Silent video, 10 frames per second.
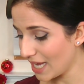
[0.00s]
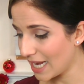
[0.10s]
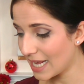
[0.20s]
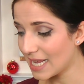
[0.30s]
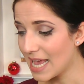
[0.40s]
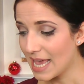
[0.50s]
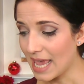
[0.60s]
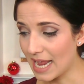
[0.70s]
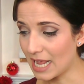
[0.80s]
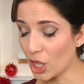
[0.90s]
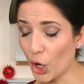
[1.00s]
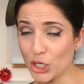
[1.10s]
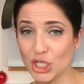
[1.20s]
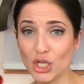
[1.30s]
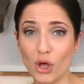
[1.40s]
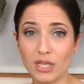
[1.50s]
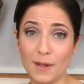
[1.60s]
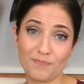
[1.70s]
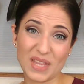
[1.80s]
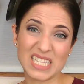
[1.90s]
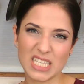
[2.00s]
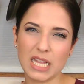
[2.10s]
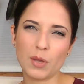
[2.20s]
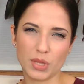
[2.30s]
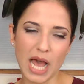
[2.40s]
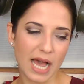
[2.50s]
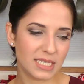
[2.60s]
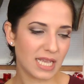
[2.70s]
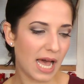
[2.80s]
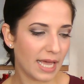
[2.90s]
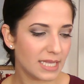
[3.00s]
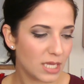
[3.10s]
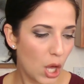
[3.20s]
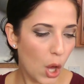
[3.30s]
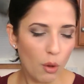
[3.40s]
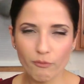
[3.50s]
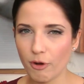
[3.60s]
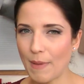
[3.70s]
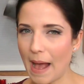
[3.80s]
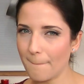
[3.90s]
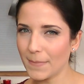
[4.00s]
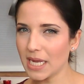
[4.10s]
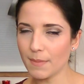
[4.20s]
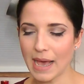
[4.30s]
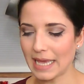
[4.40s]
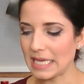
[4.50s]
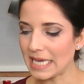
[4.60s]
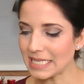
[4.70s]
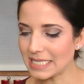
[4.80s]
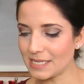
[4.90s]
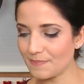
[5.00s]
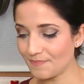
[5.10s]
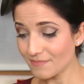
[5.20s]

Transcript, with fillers: preheated in a large um, skillet with high sides over about medium-high heat.